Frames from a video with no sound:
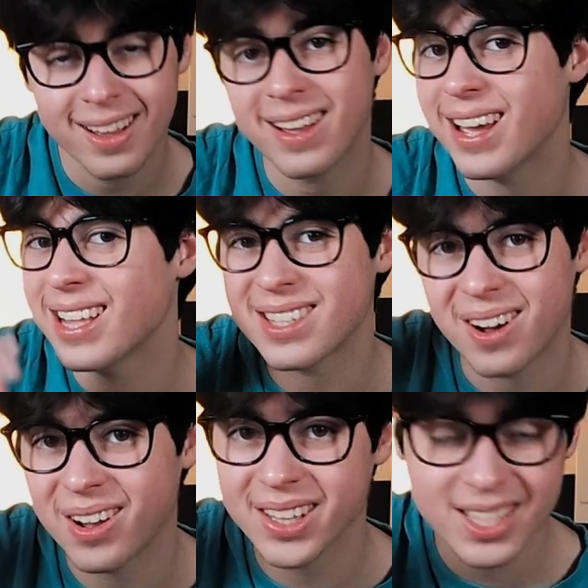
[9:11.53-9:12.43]
it's
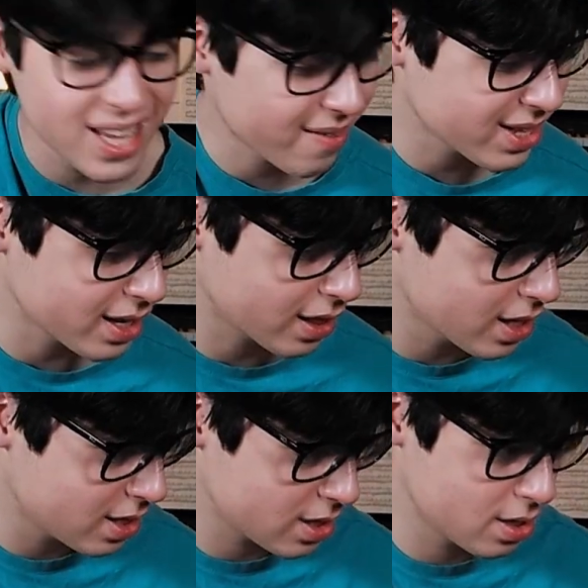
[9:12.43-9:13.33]
all the same. It's like,
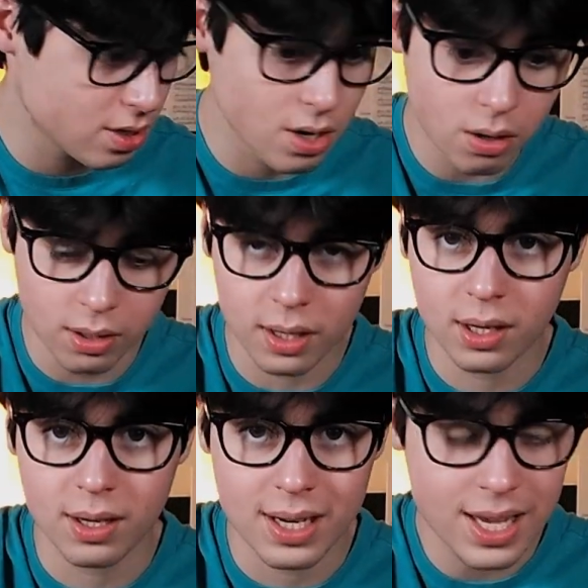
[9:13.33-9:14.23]
this is no
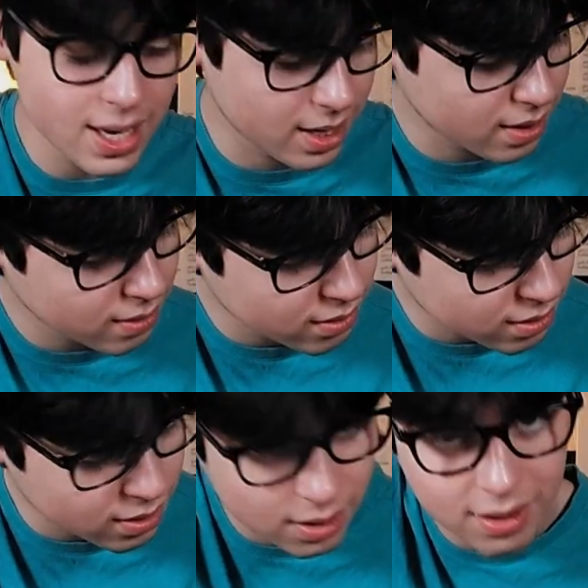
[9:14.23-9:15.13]
longer an E.
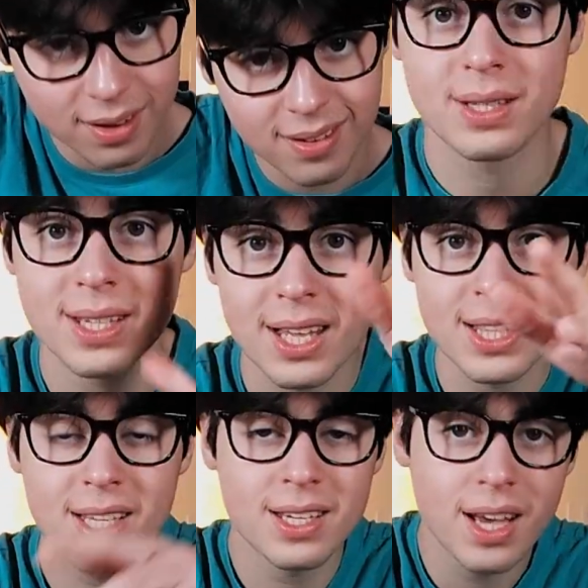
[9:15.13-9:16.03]
See,
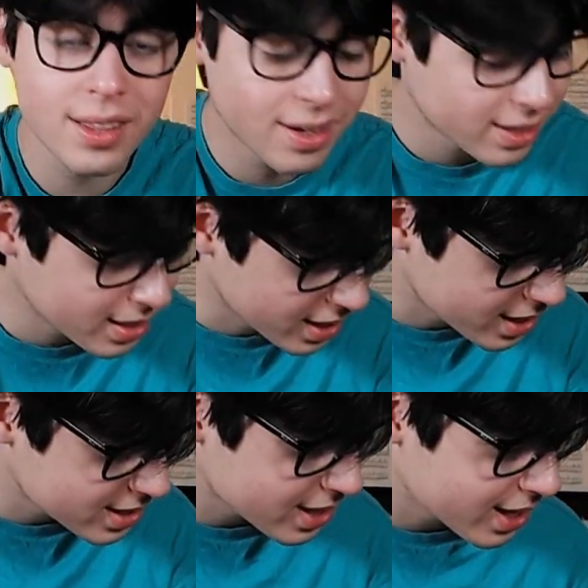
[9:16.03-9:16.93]
that's another thing.
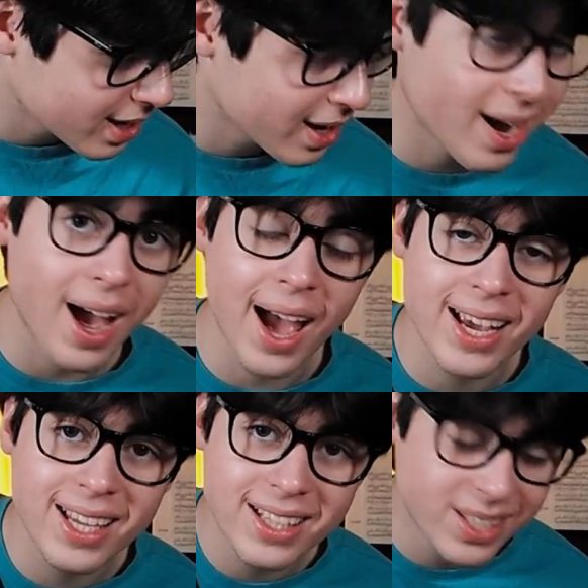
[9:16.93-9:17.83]
It's like, I
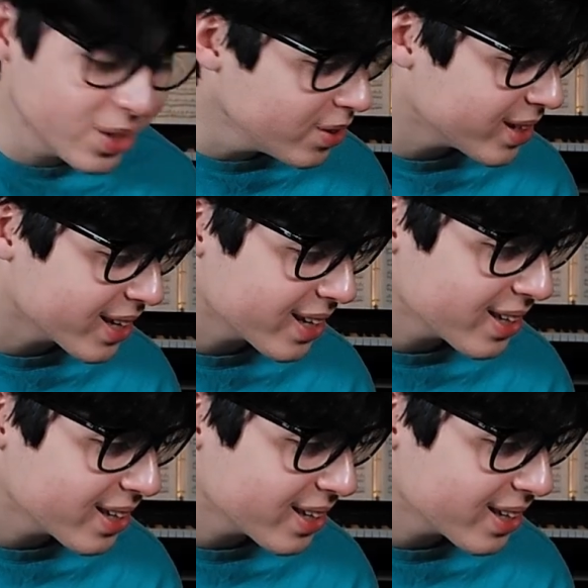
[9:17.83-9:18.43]
can tune it